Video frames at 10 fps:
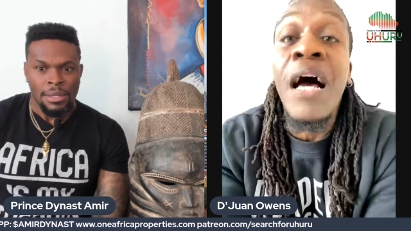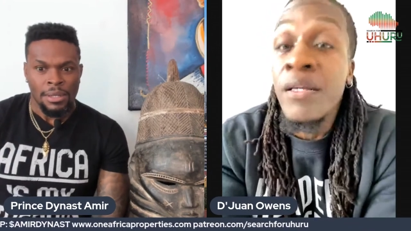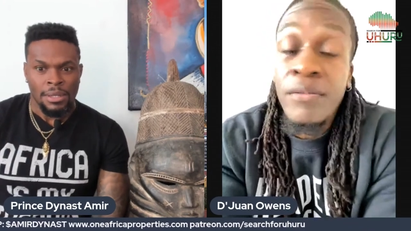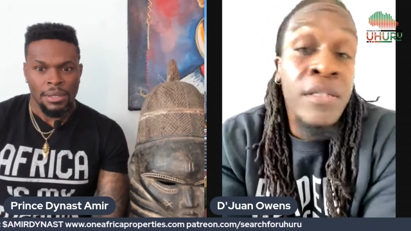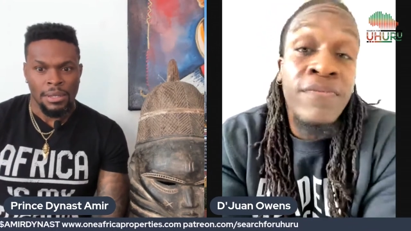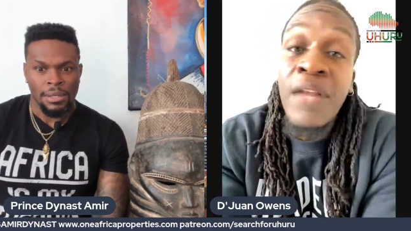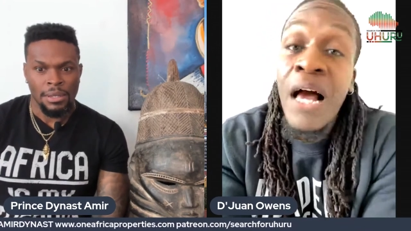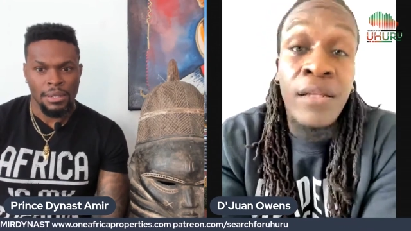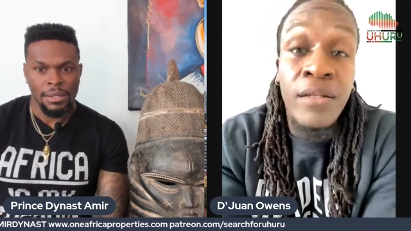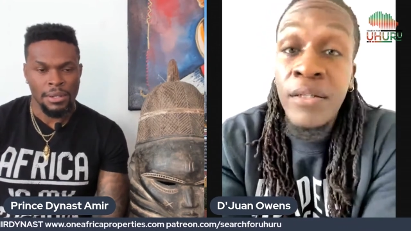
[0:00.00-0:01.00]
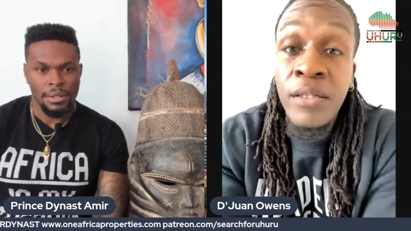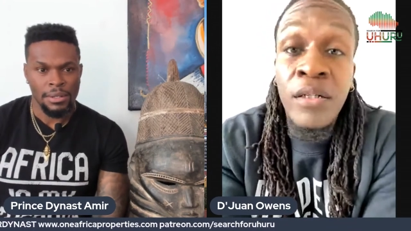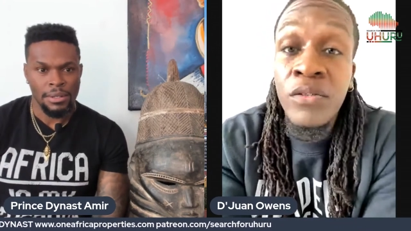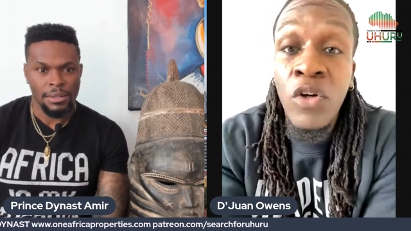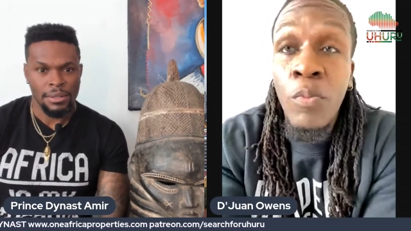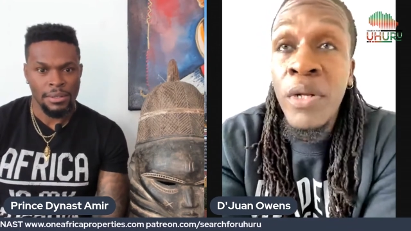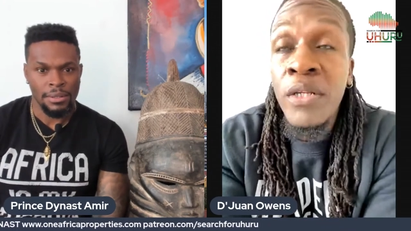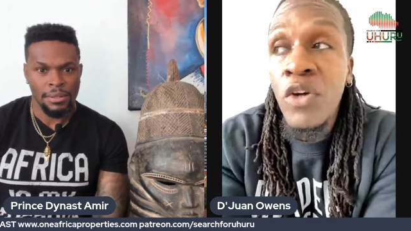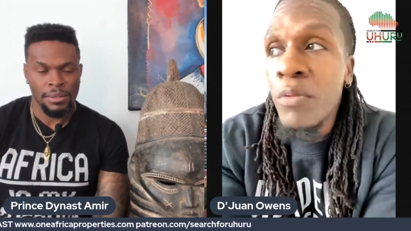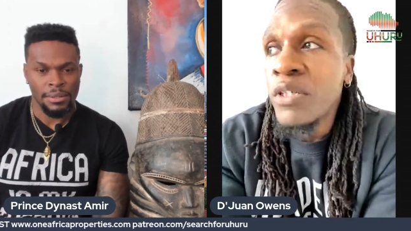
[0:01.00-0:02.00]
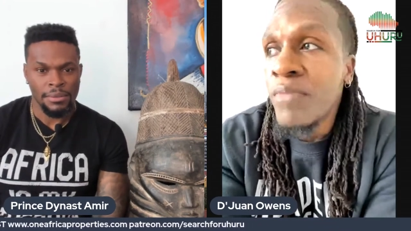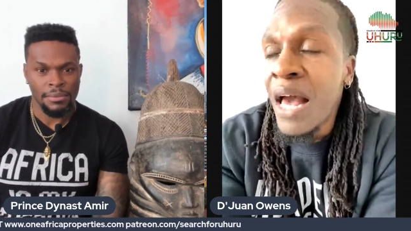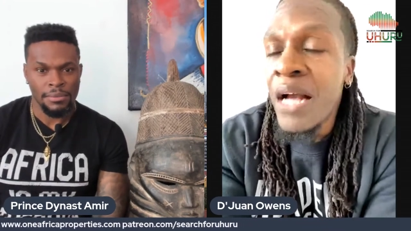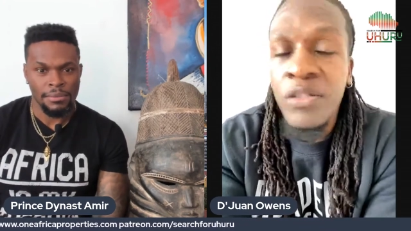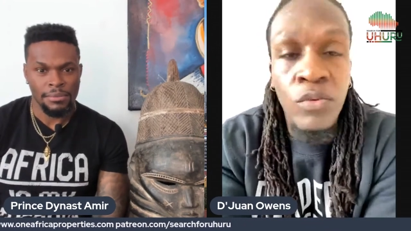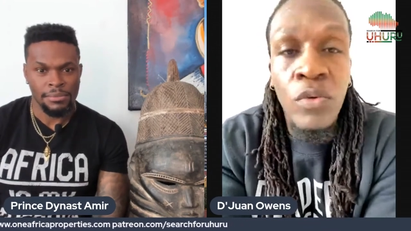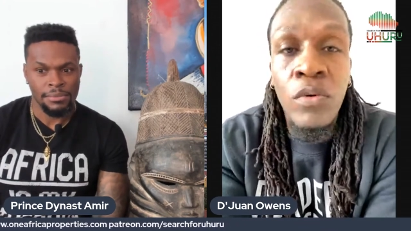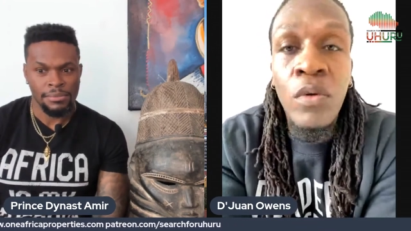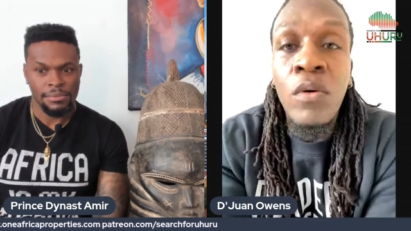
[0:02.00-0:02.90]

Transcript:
Speaker 1: It's fly looking. It looks dope, but in terms of actual,